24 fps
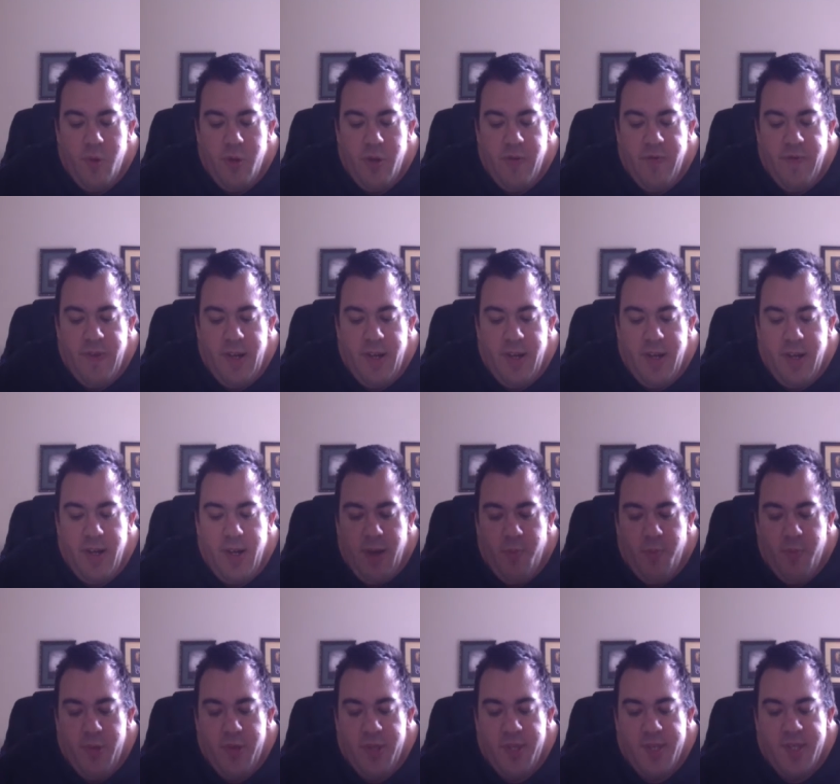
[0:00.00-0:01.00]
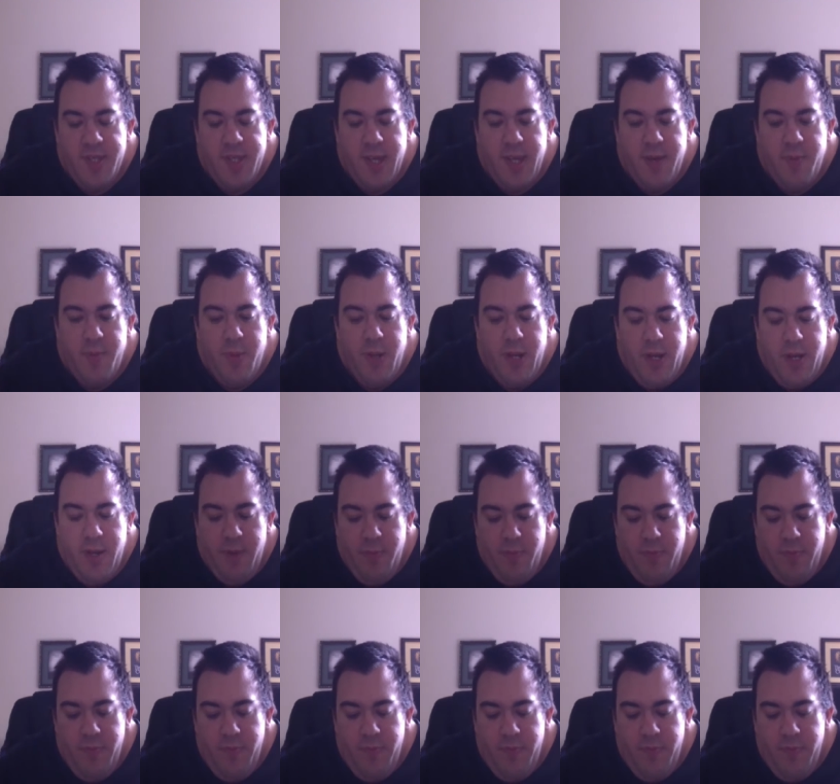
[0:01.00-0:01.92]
would have ended up with the same name?